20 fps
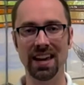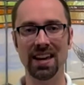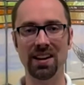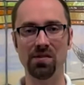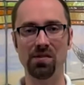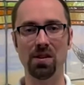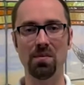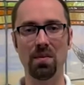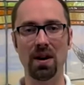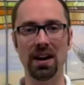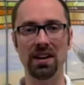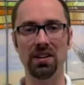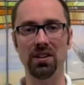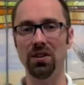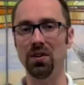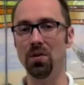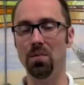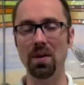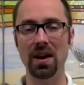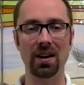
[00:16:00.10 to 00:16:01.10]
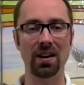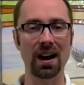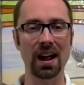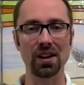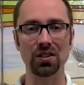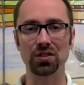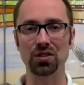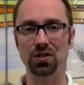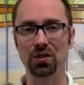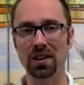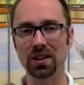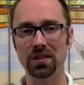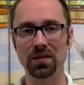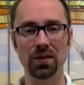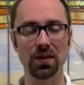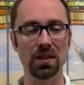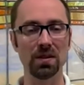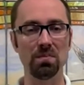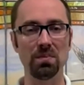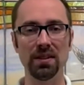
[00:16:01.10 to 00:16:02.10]
to remind you that no matter how
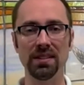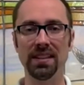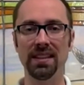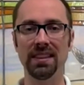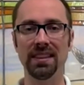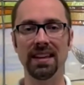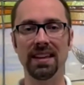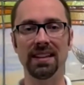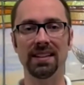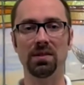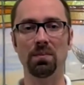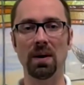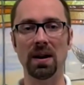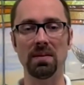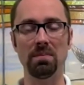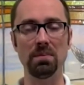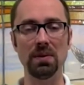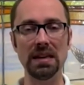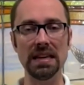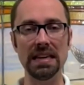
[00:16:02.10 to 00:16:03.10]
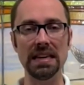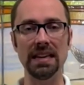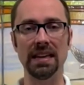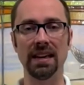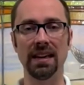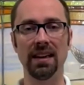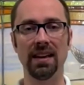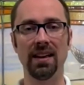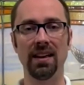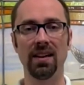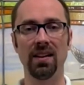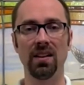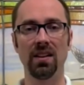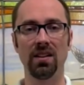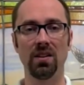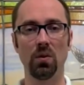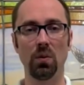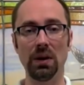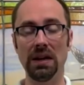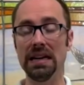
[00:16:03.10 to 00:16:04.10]
stressful and busy things might be,
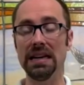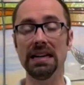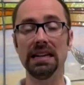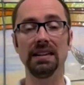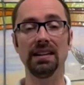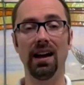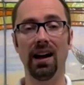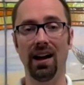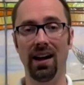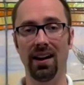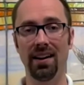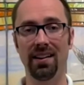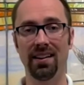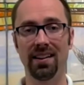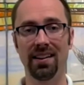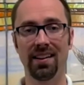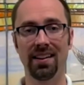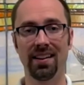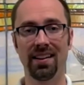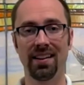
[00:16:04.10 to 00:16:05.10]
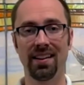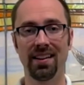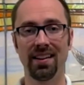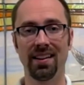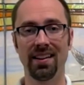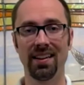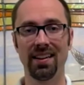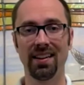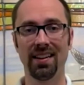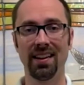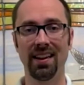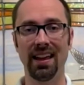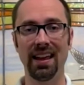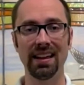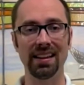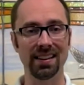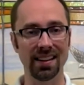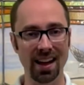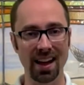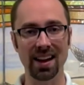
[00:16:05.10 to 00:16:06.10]
we need God.
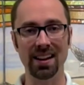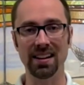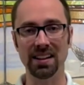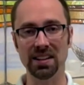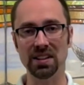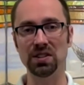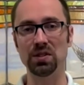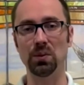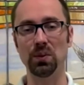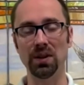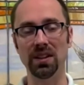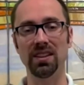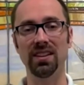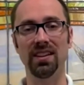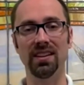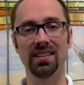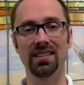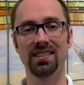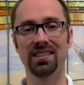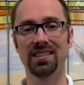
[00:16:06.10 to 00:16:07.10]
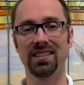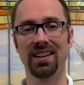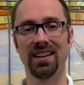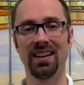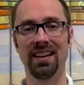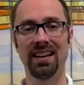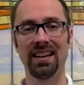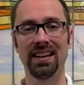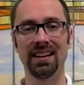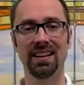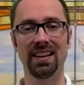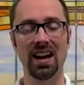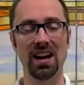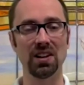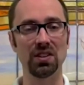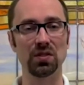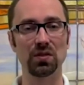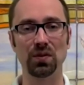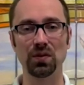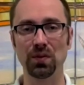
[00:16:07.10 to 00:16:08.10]
And God is with us. God
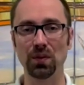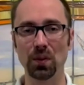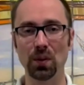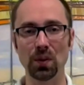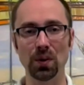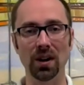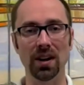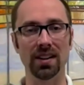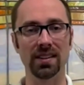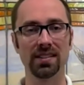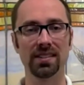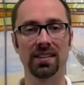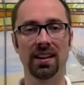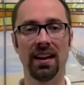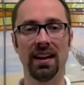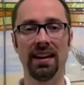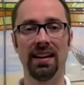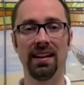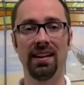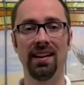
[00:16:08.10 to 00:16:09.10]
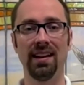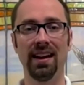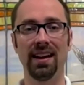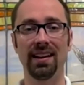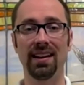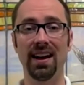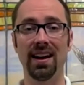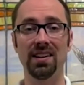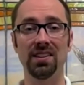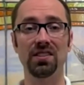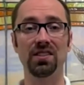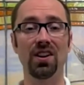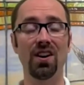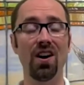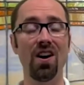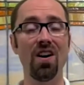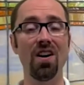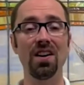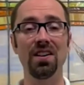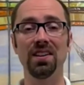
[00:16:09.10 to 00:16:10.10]
is for us. And God is
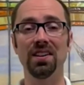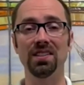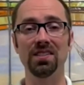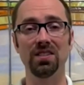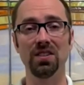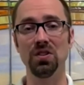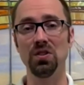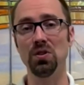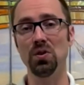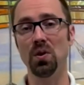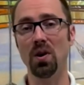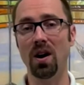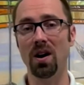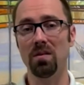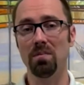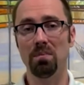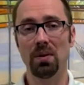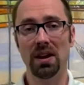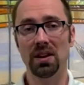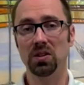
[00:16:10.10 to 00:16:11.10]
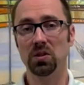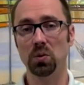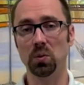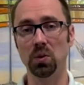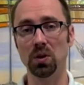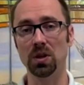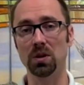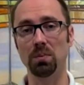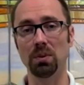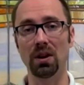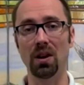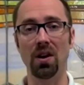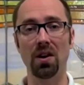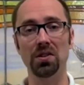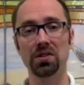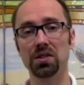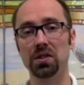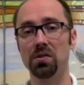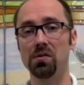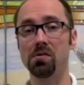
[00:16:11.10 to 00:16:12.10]
calling us to do our best work, but
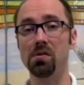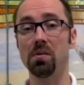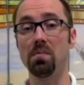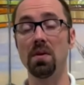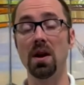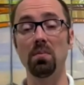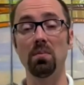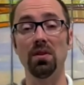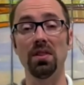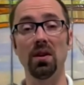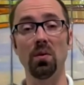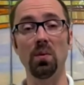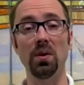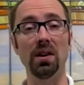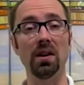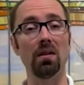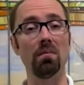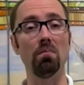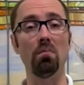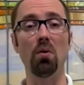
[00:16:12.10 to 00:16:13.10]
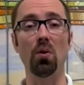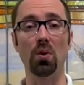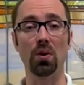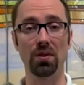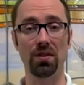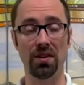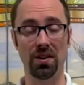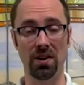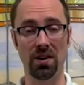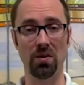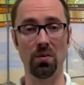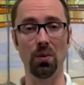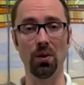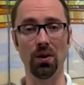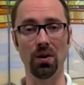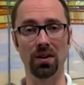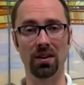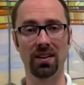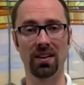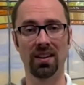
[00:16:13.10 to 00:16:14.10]
also to remember that we are more than our work,